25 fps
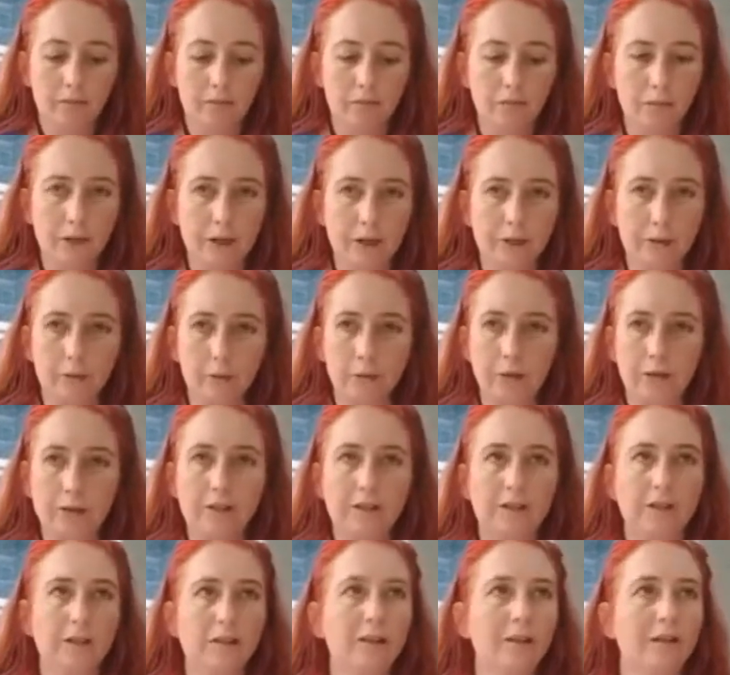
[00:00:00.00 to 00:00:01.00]
which
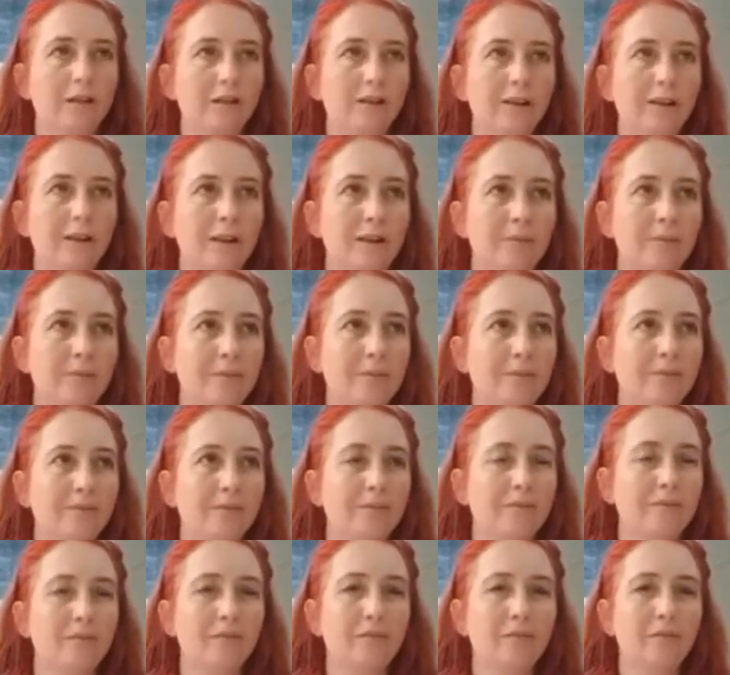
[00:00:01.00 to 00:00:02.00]
was uh,
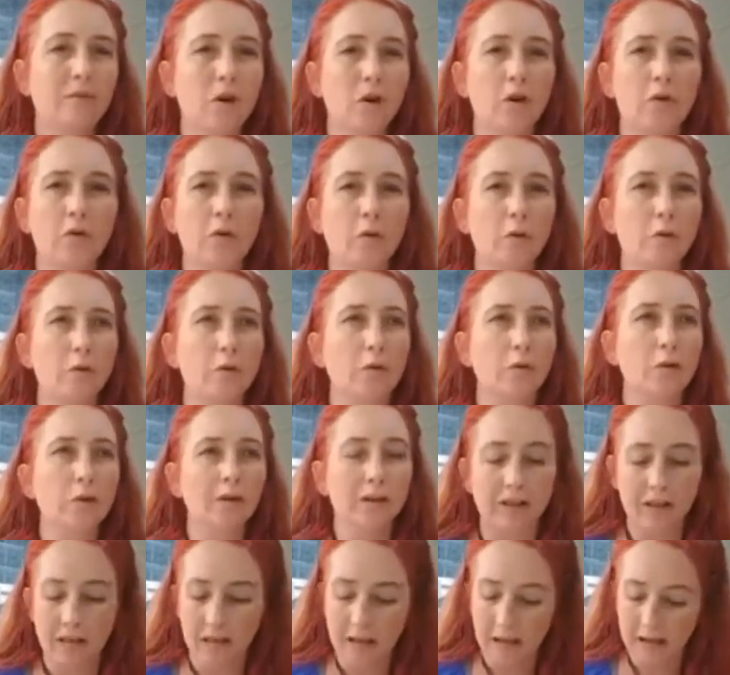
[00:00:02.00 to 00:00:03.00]
overruled
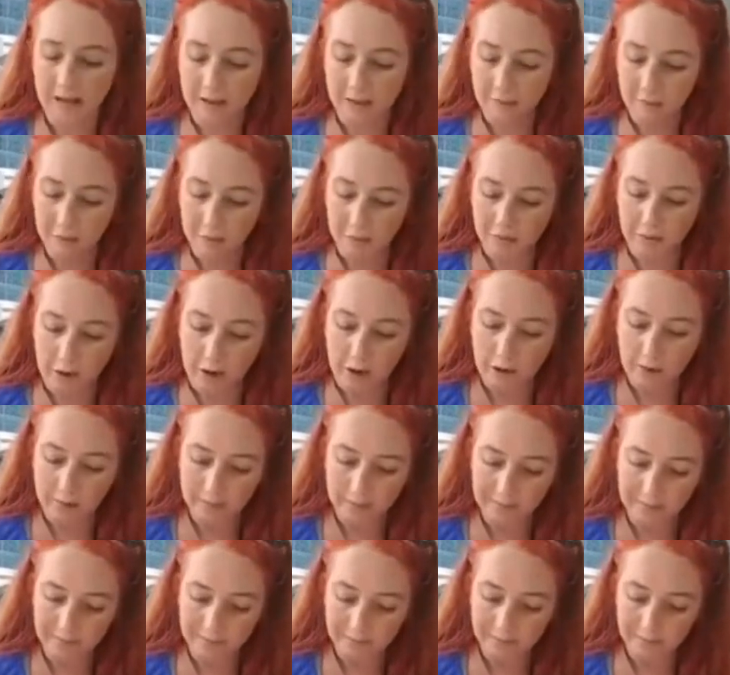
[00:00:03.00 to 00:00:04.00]
and they had to move on.
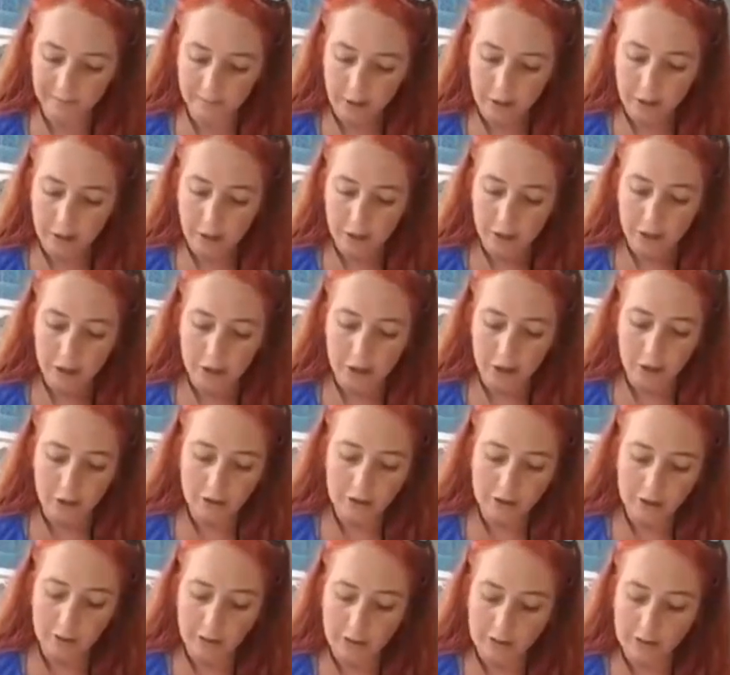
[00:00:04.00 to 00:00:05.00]
She goes
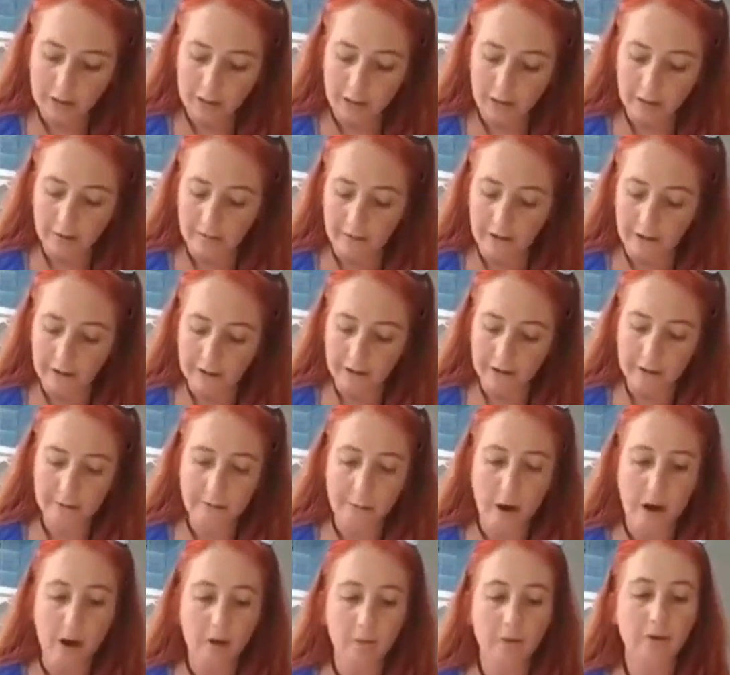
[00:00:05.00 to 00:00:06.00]
to identify the
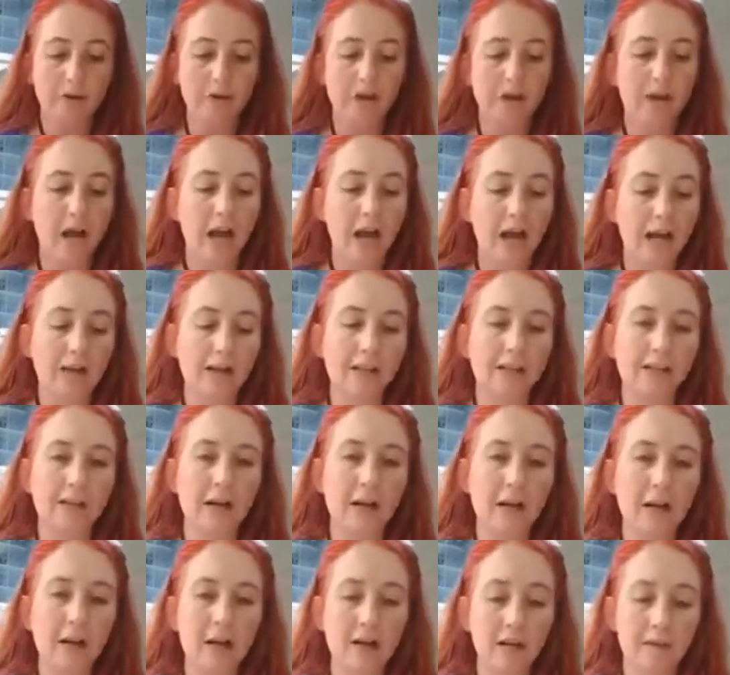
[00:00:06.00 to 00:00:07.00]
spot where the guys...
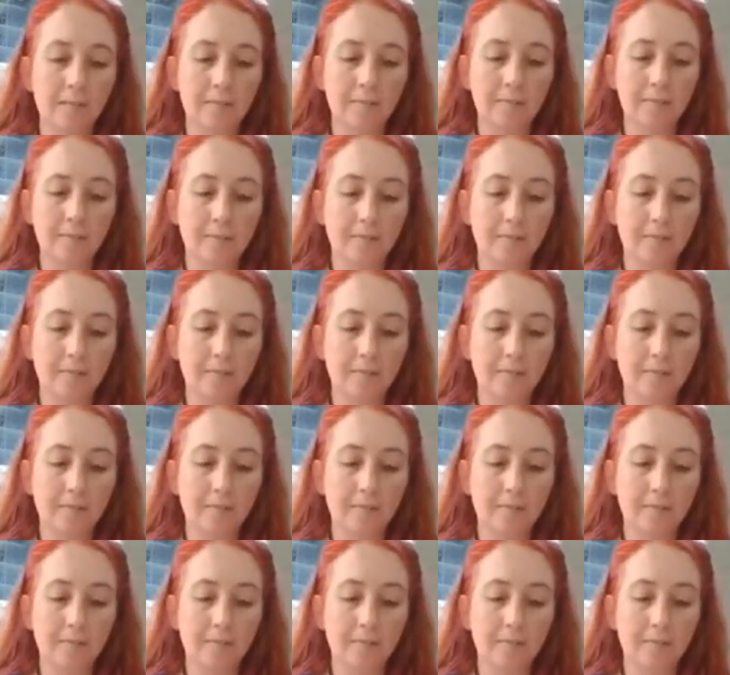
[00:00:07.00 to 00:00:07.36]
Um,